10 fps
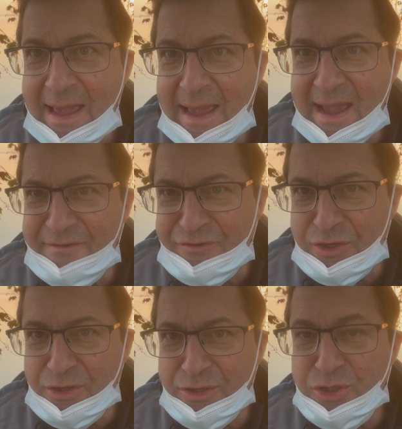
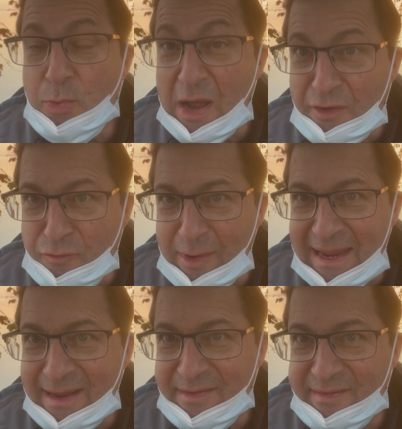after 12
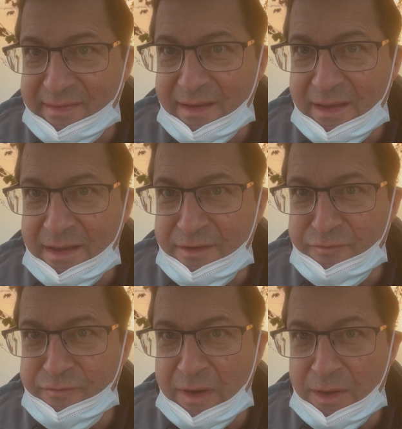weeks
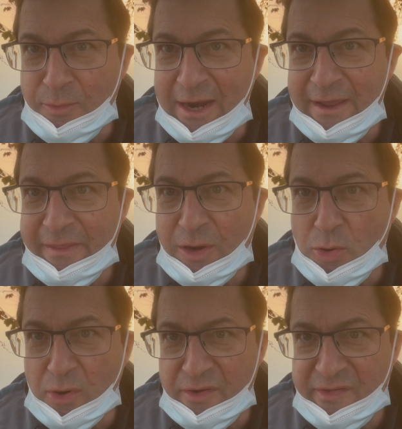of running the
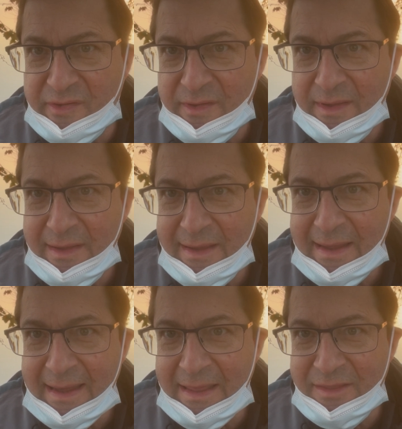course
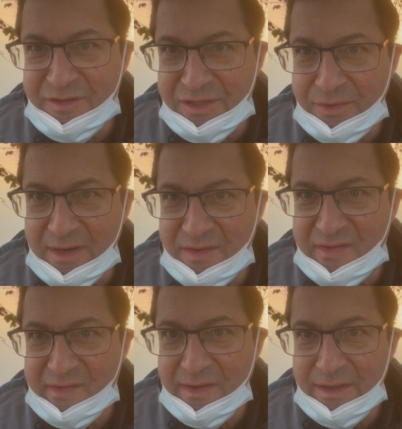and the
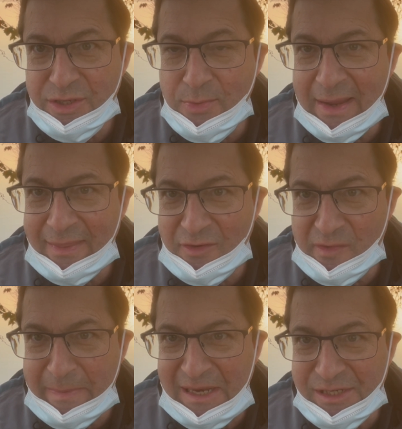students doing their
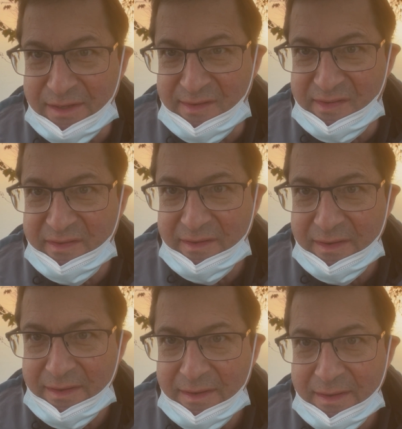speeches
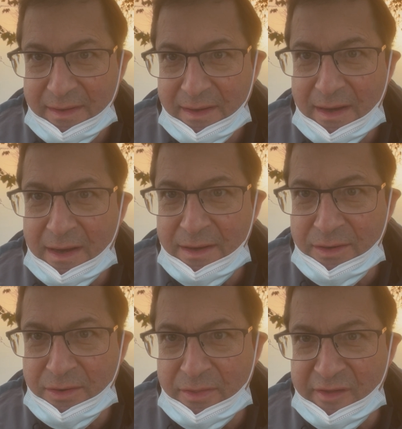
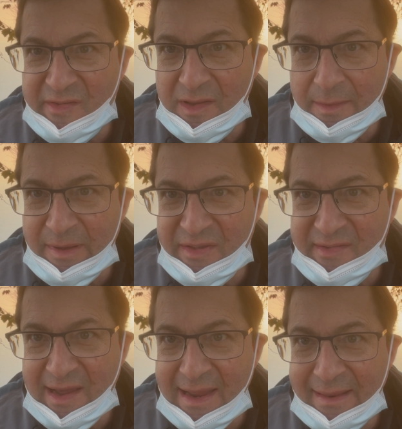under the syllabus
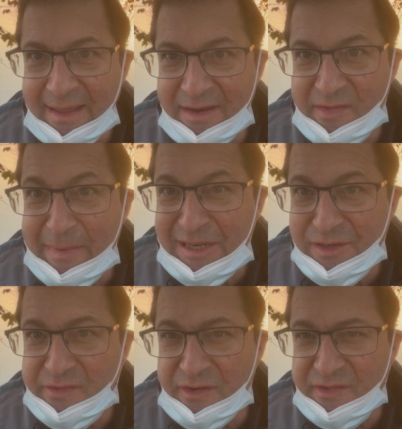saying that
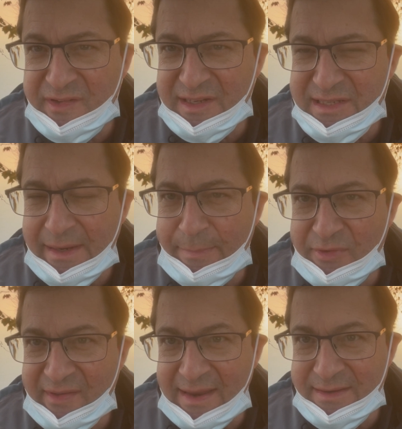speeches are
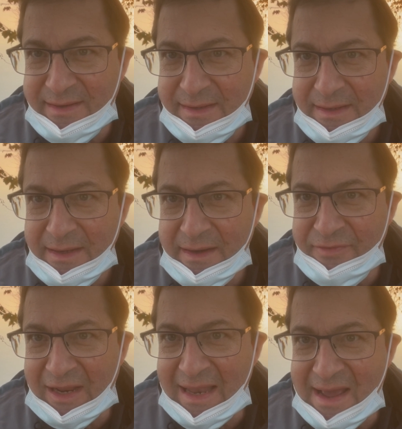60% of
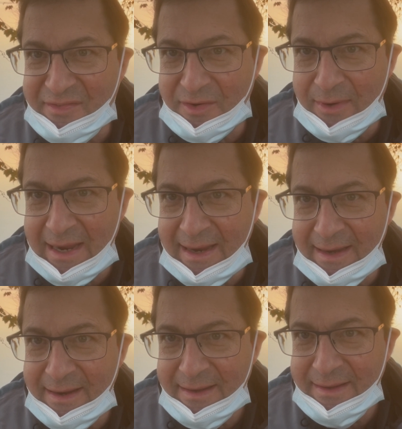the class grade,